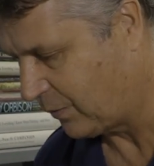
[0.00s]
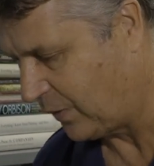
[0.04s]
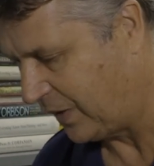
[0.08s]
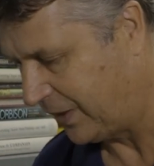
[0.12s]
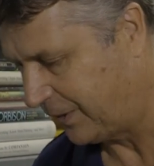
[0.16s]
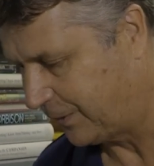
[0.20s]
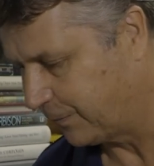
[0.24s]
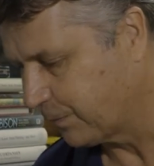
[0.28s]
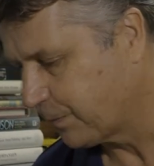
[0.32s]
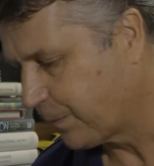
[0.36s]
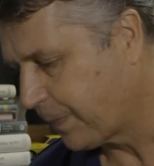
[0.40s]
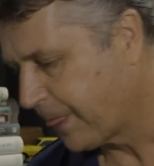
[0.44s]

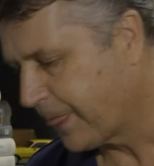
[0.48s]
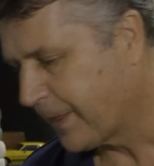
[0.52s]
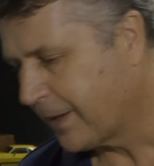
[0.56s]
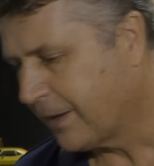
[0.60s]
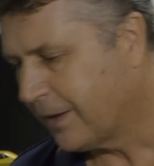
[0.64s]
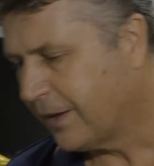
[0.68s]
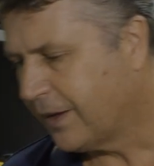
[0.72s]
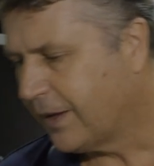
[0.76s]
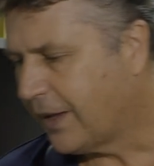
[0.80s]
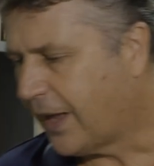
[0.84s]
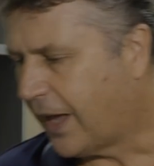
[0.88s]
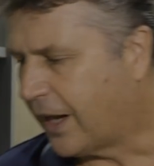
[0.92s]
one.
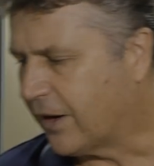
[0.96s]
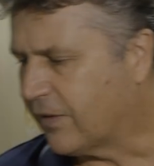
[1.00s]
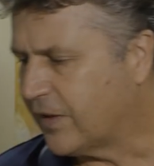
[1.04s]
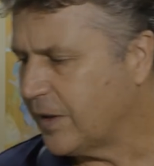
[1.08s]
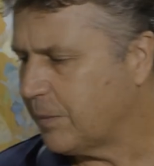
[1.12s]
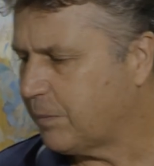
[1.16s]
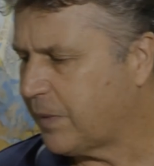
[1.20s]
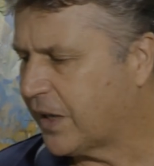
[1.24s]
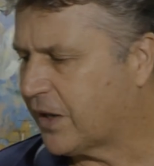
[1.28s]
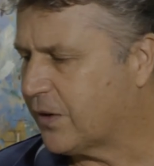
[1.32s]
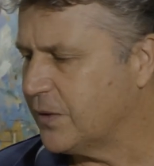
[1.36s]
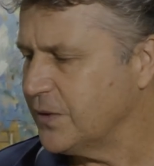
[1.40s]
And I
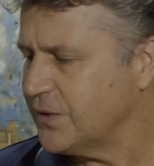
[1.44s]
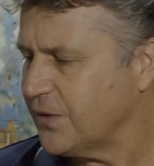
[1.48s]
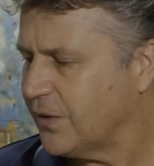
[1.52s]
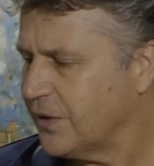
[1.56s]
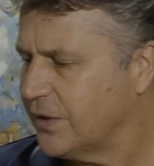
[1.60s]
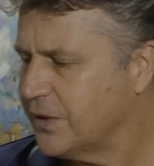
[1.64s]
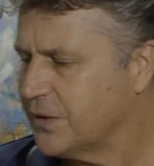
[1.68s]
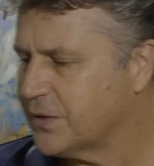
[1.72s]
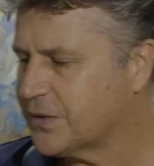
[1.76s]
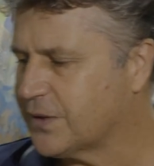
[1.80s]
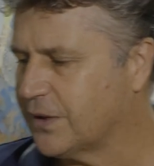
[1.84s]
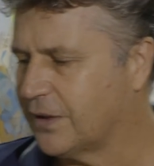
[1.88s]
think because
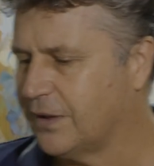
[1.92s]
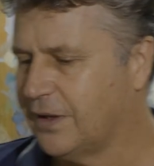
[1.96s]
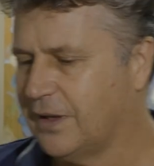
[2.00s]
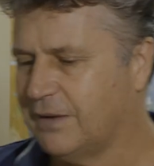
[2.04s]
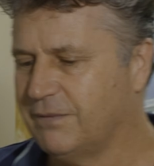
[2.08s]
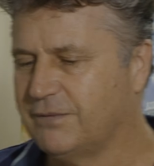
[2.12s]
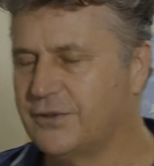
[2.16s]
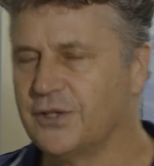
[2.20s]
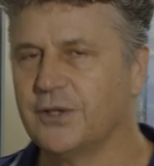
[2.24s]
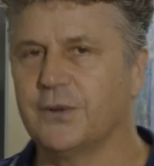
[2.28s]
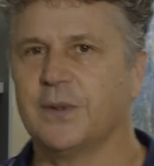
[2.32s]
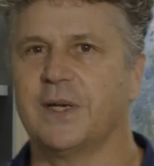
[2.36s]
I used to
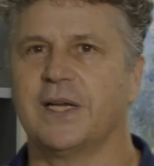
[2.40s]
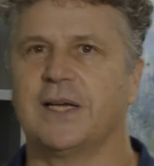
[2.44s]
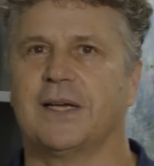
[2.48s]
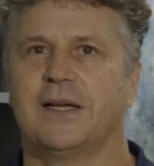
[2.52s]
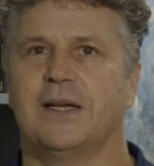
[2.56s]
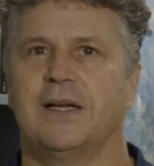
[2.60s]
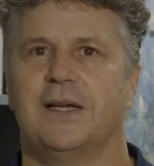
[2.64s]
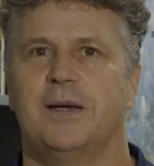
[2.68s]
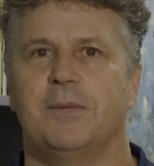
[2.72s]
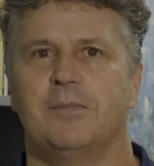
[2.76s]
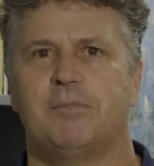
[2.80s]
love doing